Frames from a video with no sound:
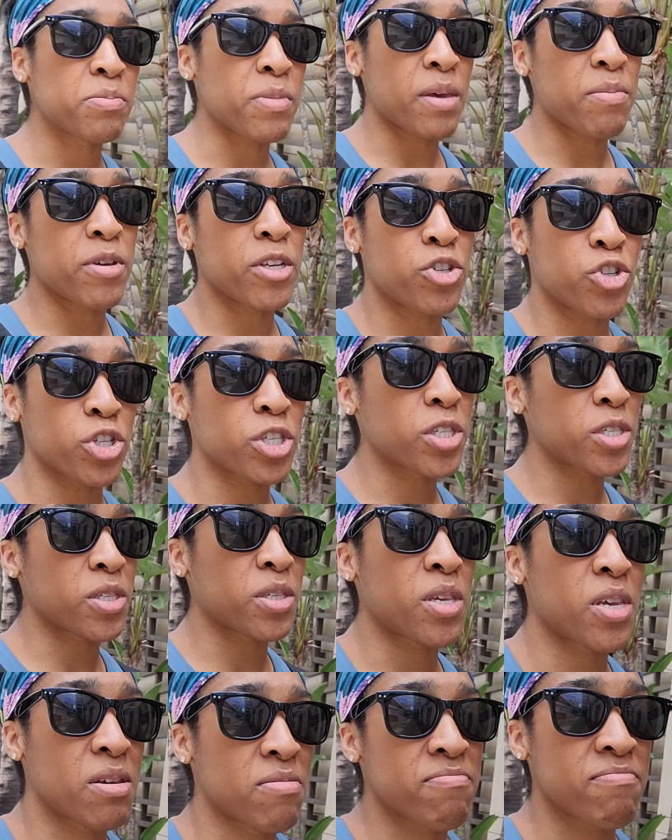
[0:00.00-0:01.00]
Maybe
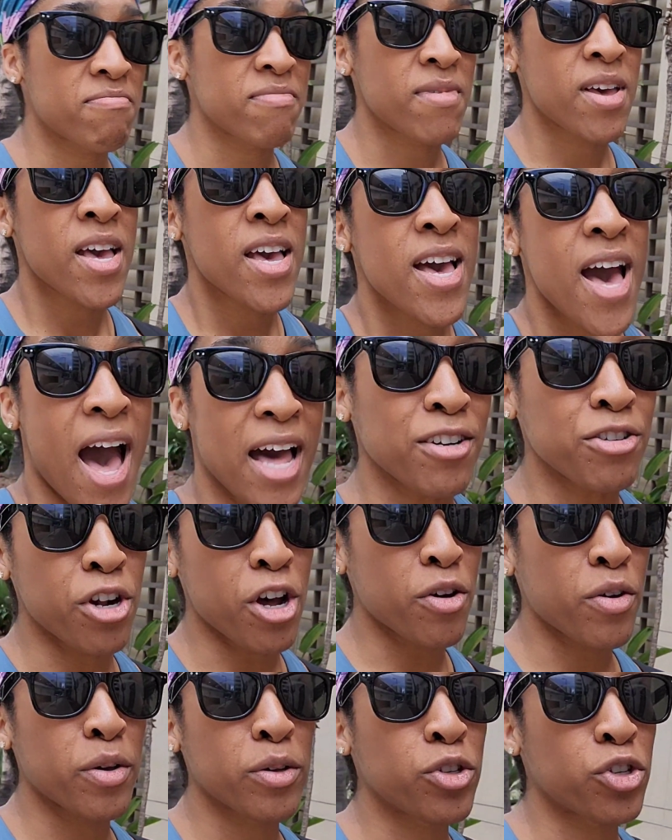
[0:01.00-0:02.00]
just, I don't
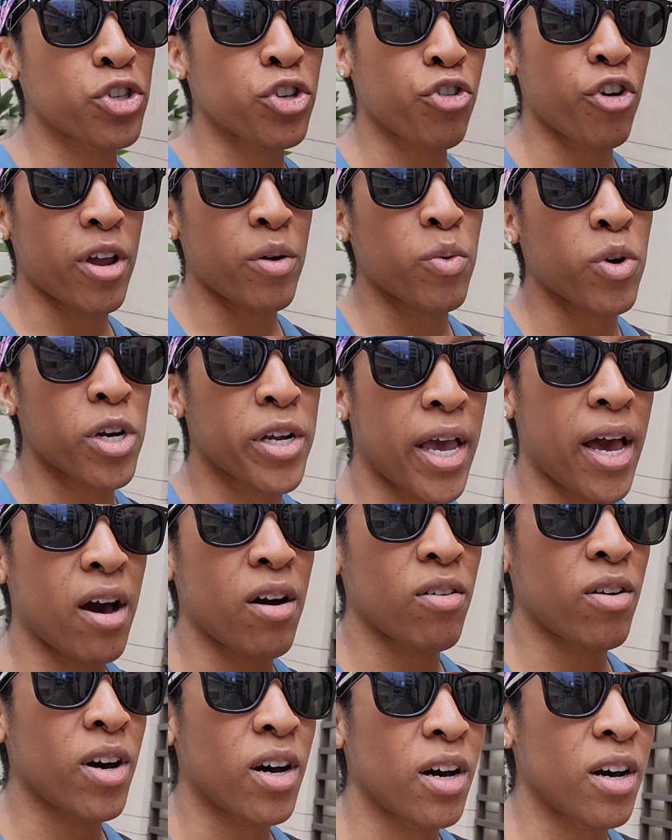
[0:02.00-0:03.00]
know. It was just a great workout.